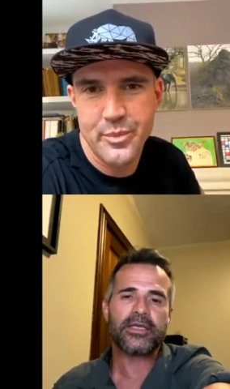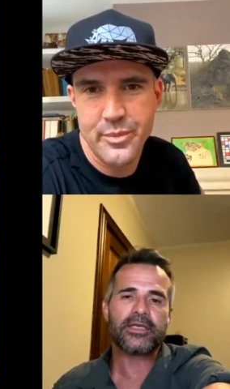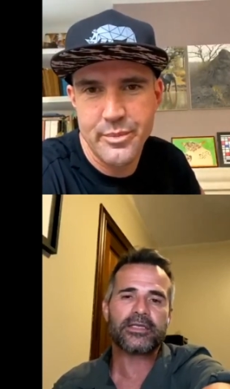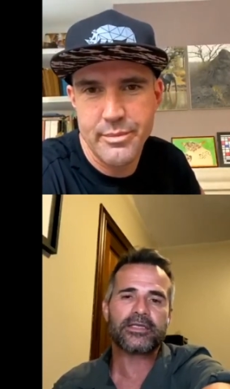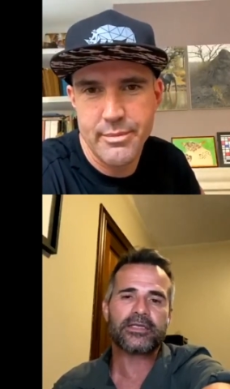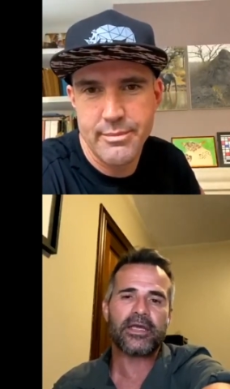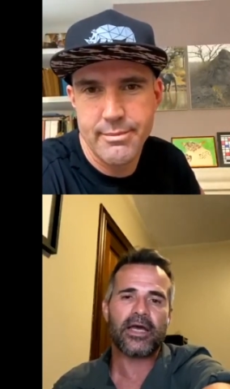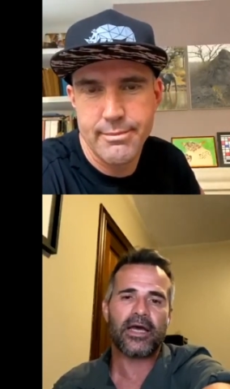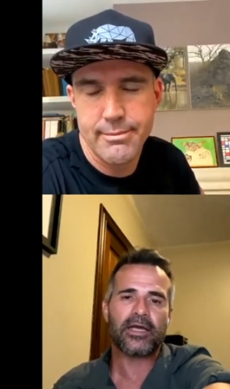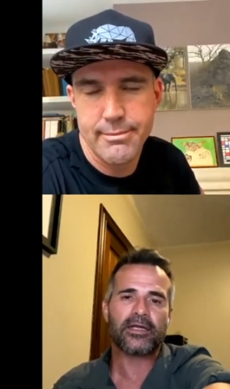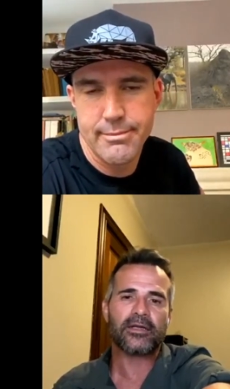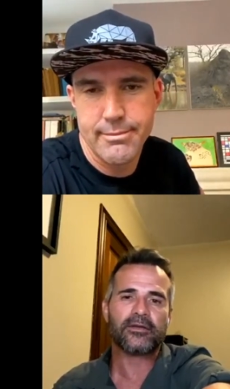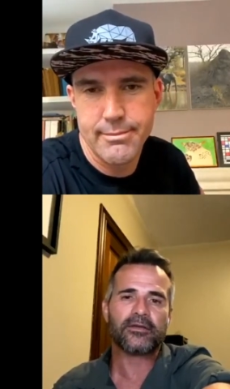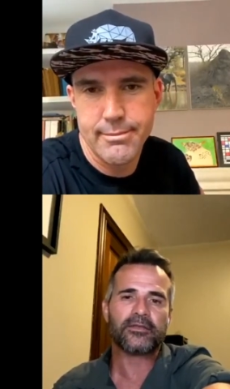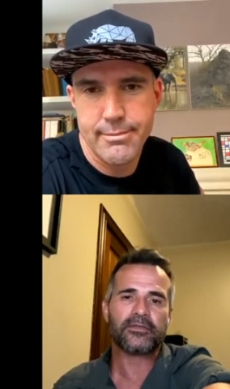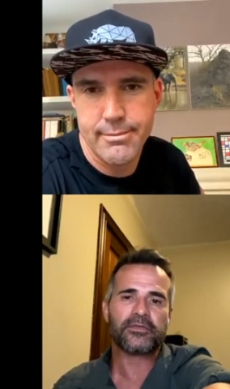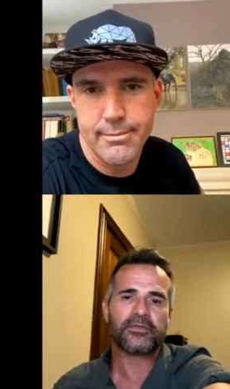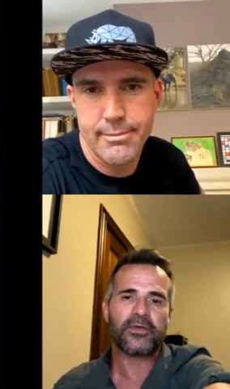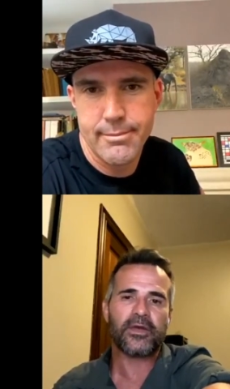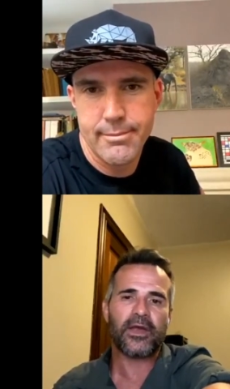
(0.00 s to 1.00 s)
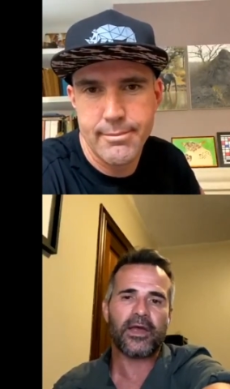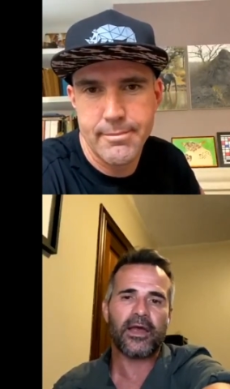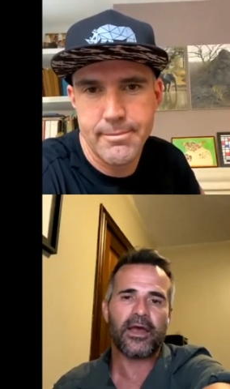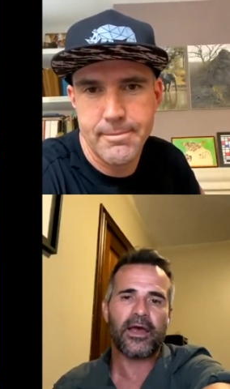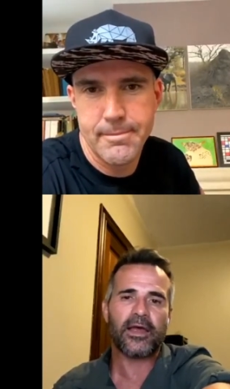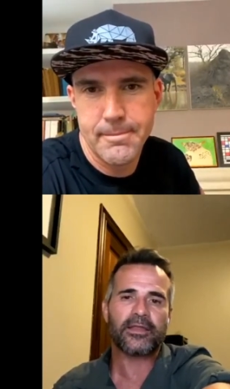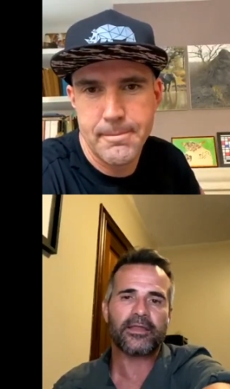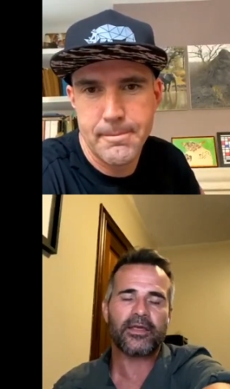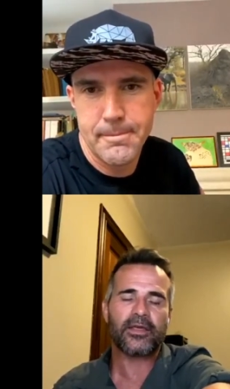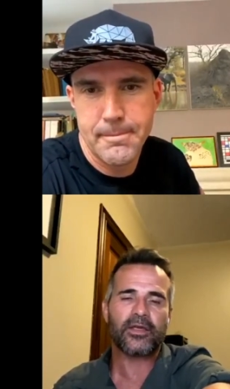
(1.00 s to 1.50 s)
Speaker 1: kind of. Uh, I
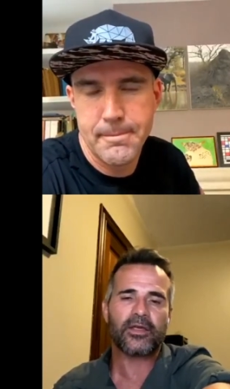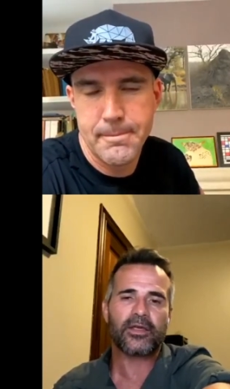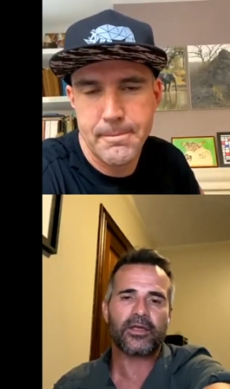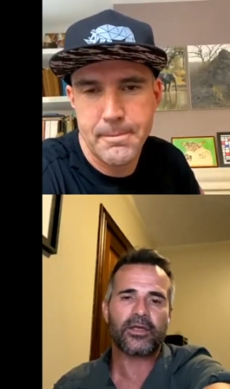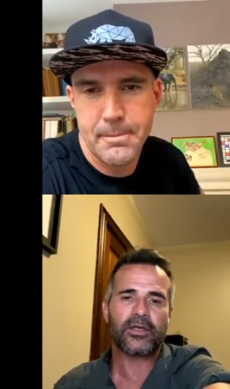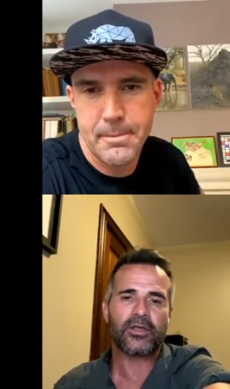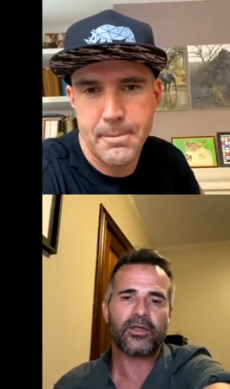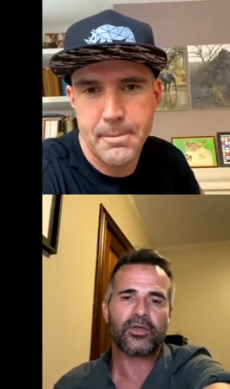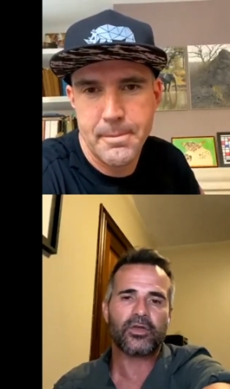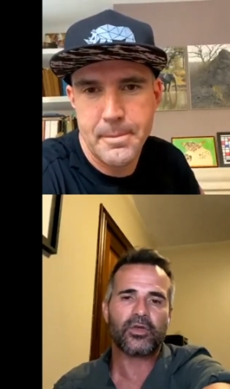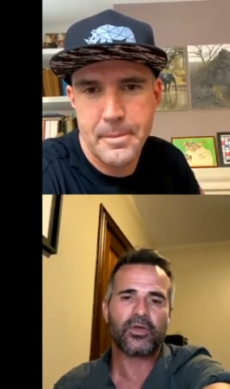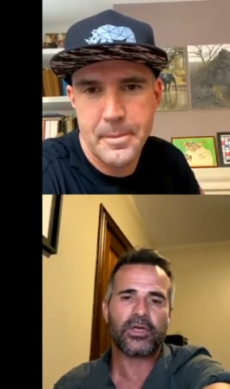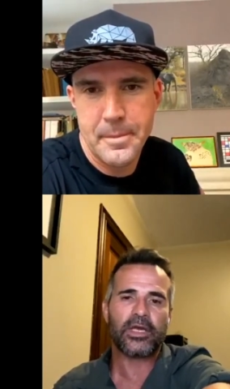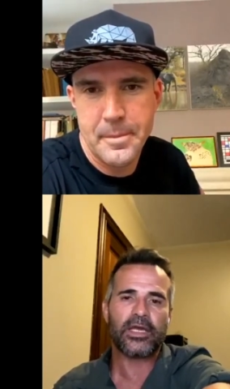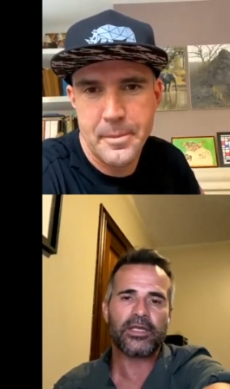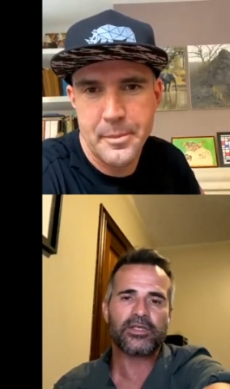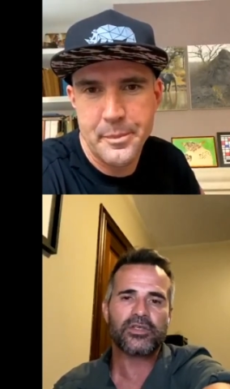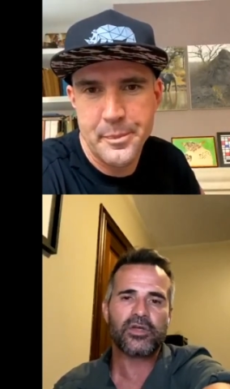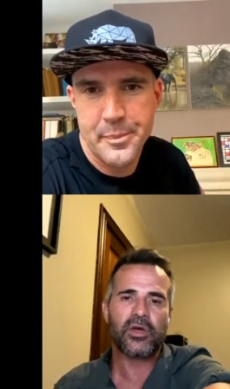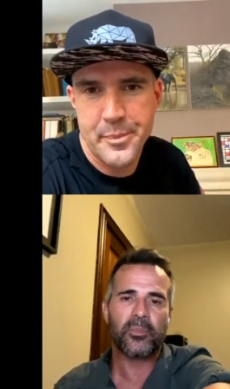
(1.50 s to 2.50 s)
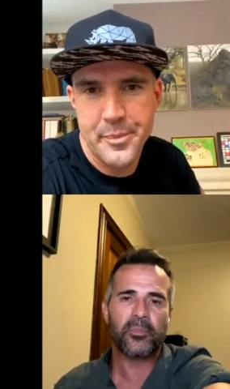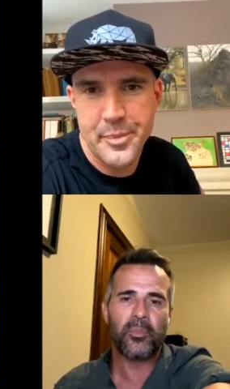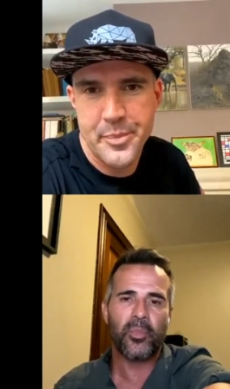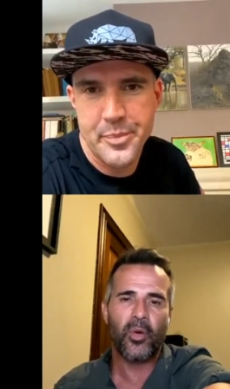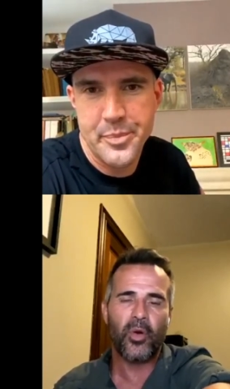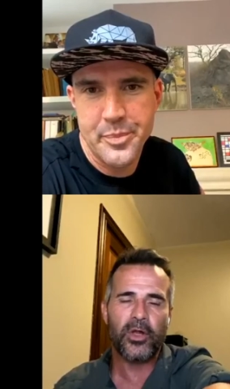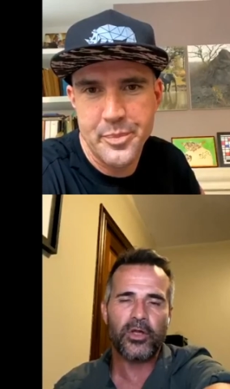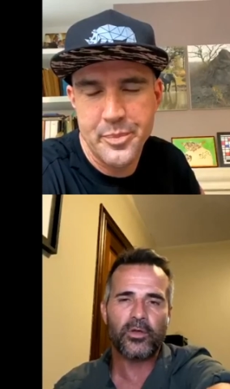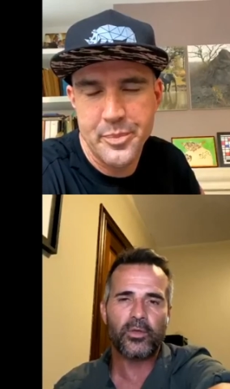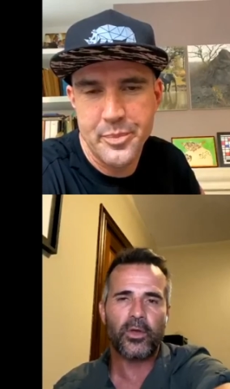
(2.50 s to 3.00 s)
think you get to a point
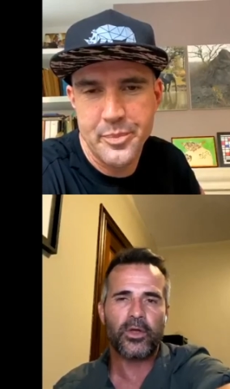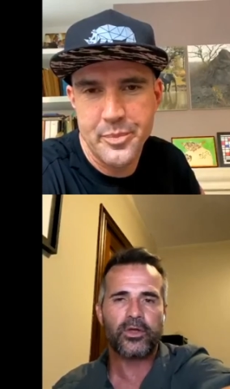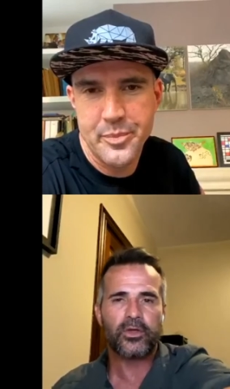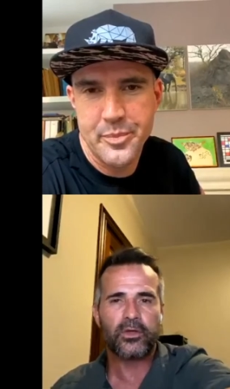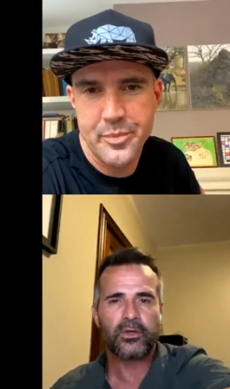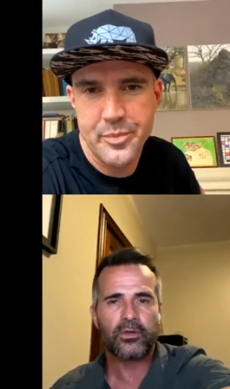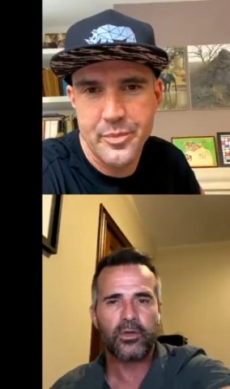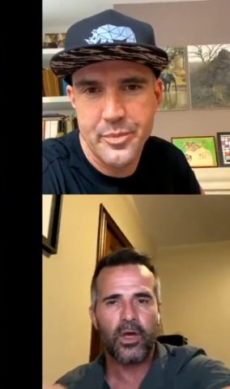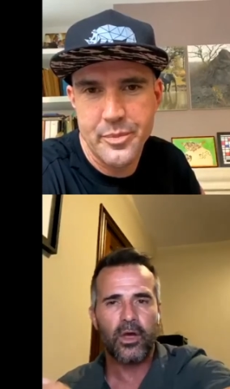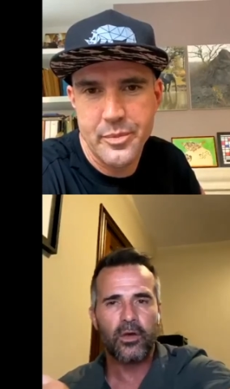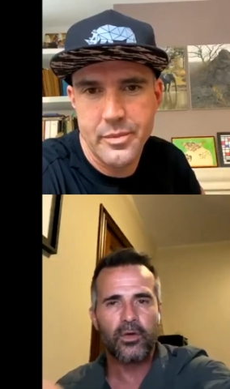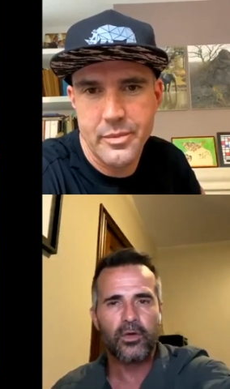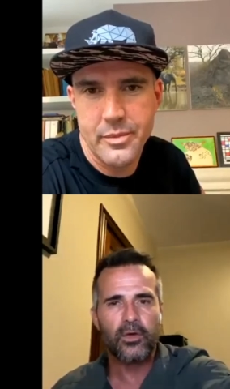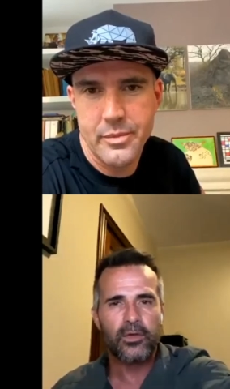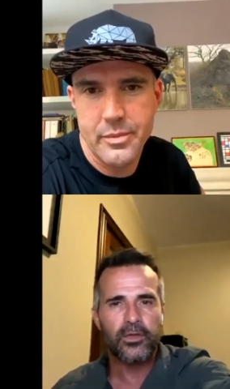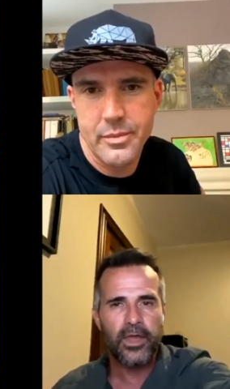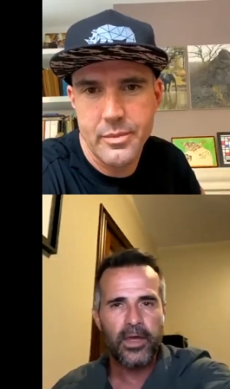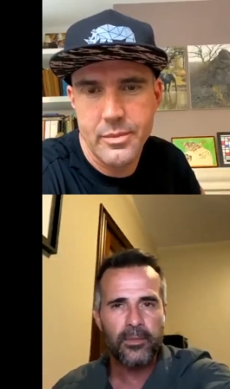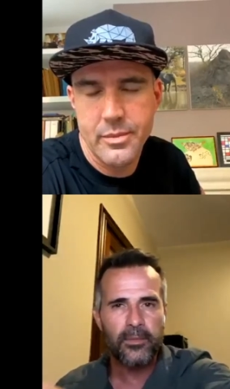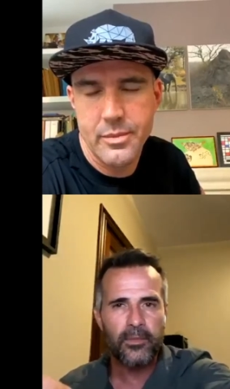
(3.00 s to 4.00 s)
where you know them